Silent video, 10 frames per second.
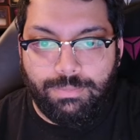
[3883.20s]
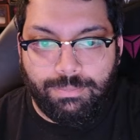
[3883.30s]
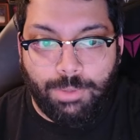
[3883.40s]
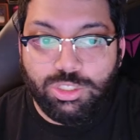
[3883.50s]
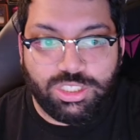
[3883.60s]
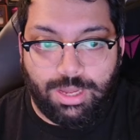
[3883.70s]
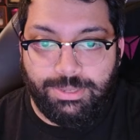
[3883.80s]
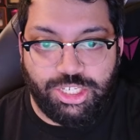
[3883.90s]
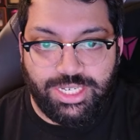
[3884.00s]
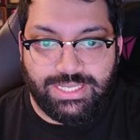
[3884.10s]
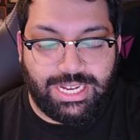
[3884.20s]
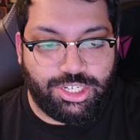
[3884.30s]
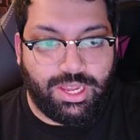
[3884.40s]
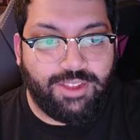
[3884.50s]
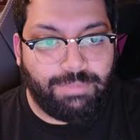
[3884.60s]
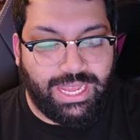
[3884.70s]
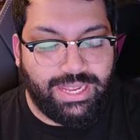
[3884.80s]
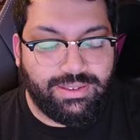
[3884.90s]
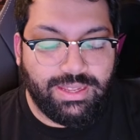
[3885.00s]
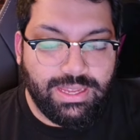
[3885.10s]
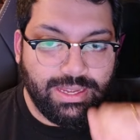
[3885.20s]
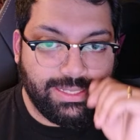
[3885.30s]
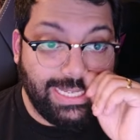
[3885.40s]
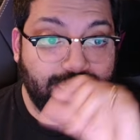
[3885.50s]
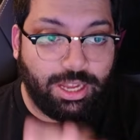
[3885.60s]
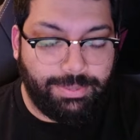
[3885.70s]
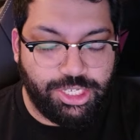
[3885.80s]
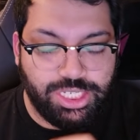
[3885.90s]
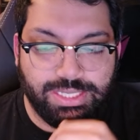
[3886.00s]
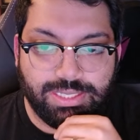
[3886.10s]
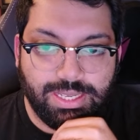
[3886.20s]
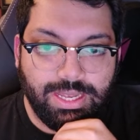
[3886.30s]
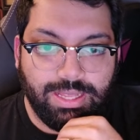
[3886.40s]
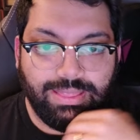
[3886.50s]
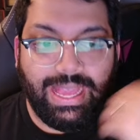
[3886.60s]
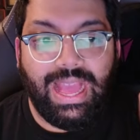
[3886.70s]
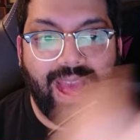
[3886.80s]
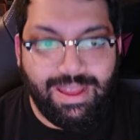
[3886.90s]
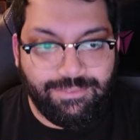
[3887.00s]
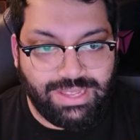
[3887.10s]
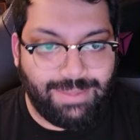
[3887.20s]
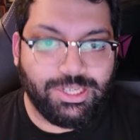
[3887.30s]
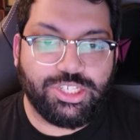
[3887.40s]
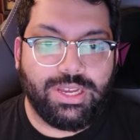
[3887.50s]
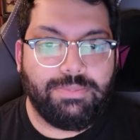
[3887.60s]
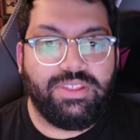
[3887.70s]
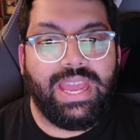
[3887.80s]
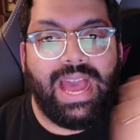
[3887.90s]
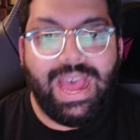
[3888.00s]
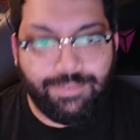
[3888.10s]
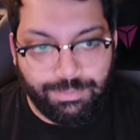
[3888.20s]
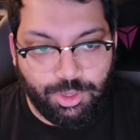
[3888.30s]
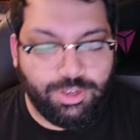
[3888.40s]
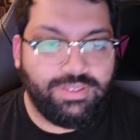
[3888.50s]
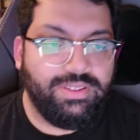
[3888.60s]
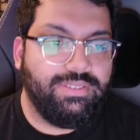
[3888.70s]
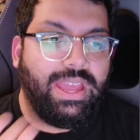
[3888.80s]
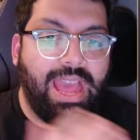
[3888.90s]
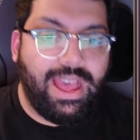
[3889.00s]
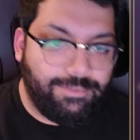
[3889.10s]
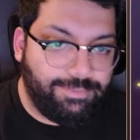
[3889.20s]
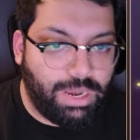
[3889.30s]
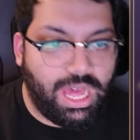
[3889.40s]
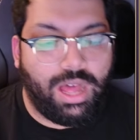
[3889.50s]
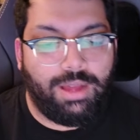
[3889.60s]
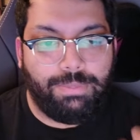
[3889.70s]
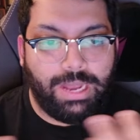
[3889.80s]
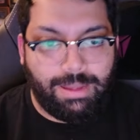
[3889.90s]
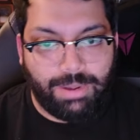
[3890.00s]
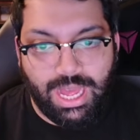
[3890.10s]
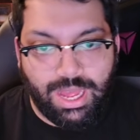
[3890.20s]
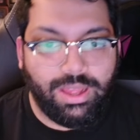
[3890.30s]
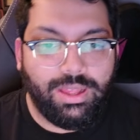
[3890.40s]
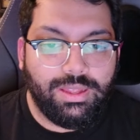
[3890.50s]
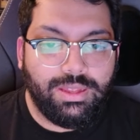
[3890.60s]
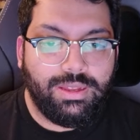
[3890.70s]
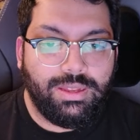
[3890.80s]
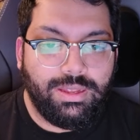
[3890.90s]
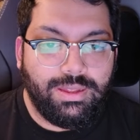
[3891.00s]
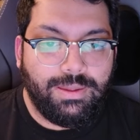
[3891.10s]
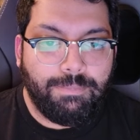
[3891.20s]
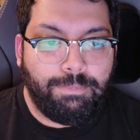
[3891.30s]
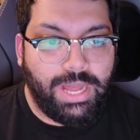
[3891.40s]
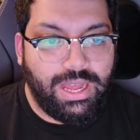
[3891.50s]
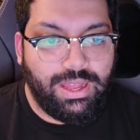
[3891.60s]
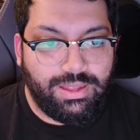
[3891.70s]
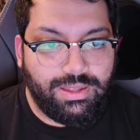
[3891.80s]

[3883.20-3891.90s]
most RPGs actually I've played, TTRPGs. They have damage types, they have immunities, they have blah blah blah. But